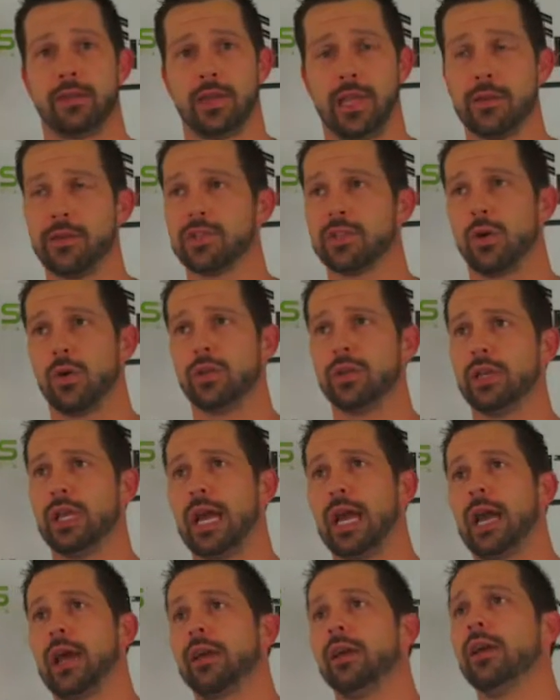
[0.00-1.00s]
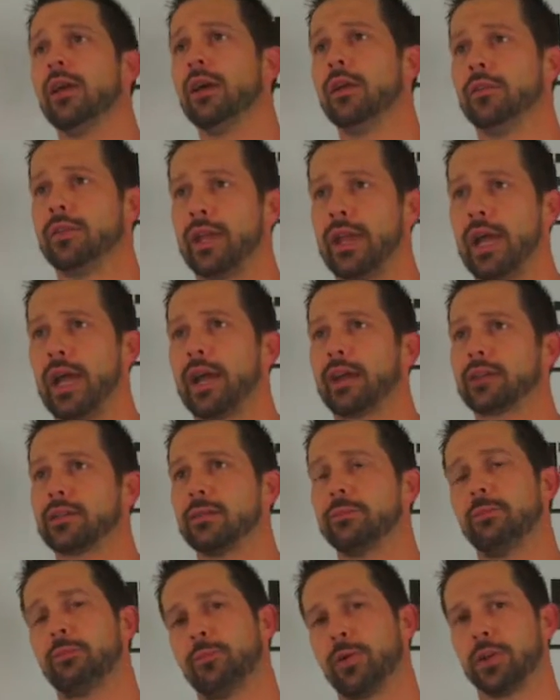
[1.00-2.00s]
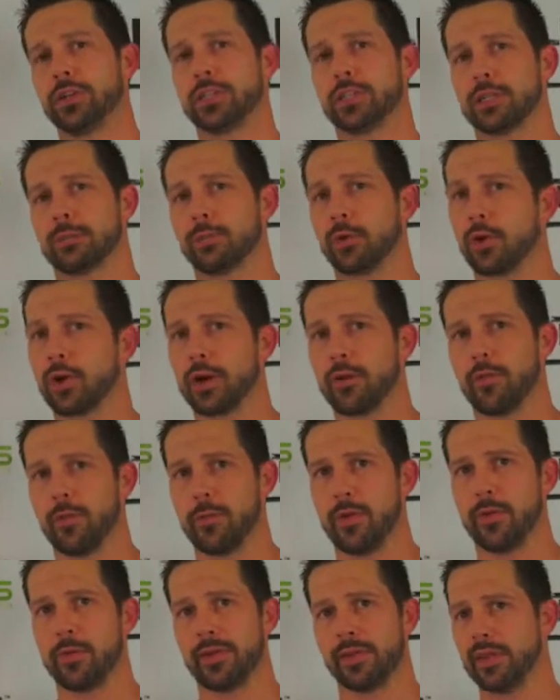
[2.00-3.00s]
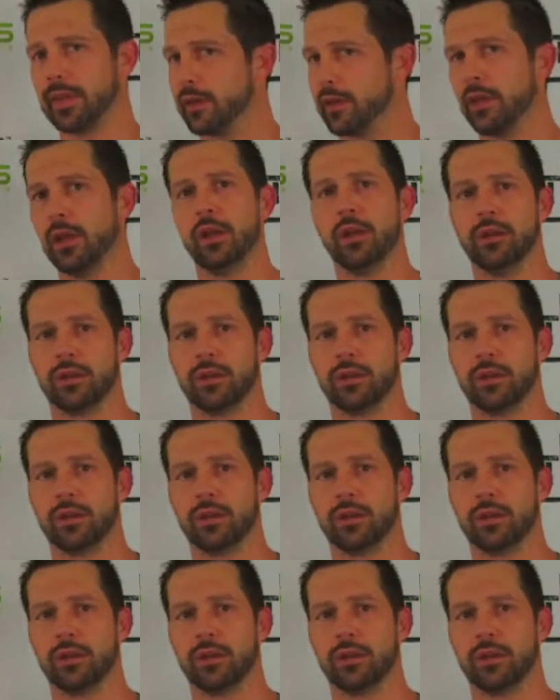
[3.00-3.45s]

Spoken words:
He was the only guy that I actually purchased a program from him, and then